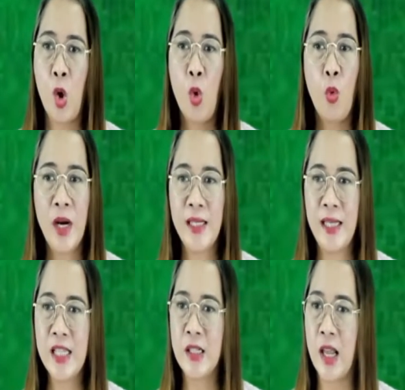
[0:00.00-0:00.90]
where
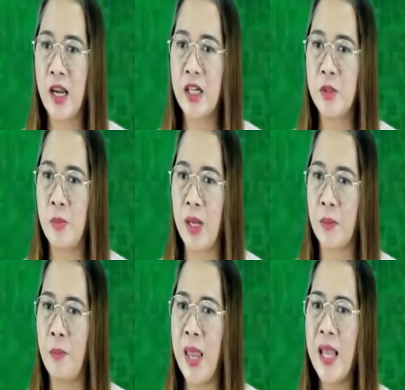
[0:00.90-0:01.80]
these layers meet,
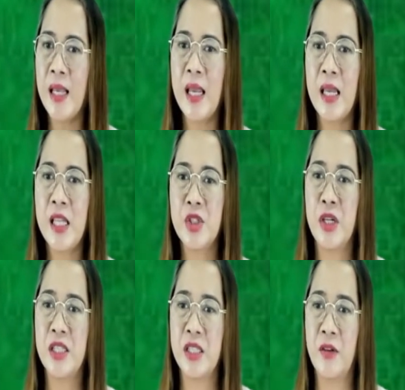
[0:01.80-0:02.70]
making it
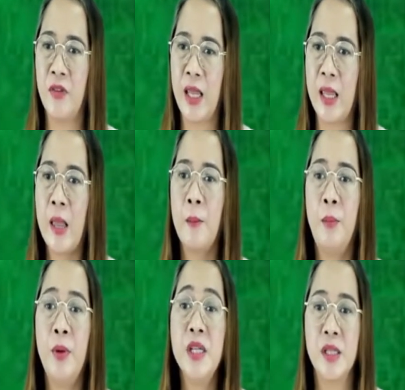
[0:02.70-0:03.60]
relatively
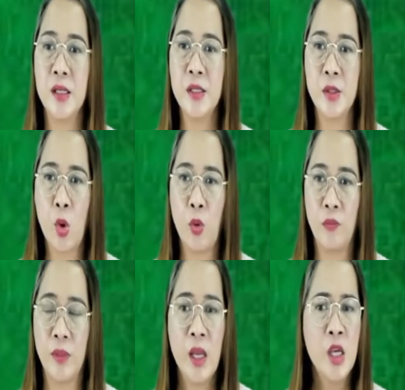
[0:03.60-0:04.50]
brittle stone.